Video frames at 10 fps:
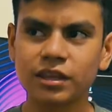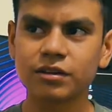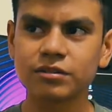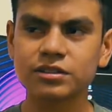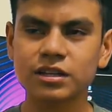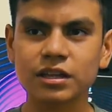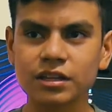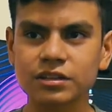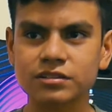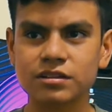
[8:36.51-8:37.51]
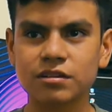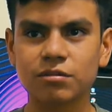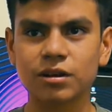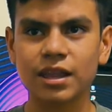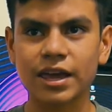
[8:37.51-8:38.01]
There was another scene
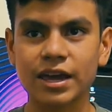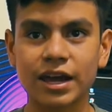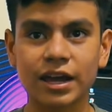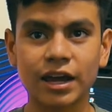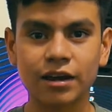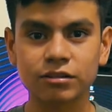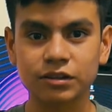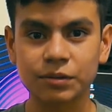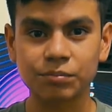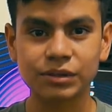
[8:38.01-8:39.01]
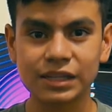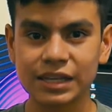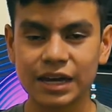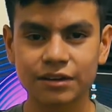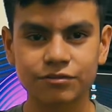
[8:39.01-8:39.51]
where like I was
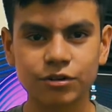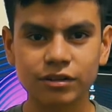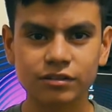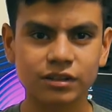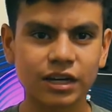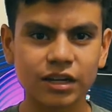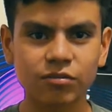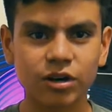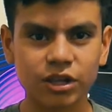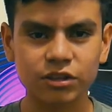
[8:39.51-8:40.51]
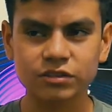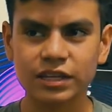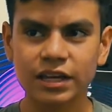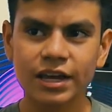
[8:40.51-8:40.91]
completely out of focus and I didn't want to use it.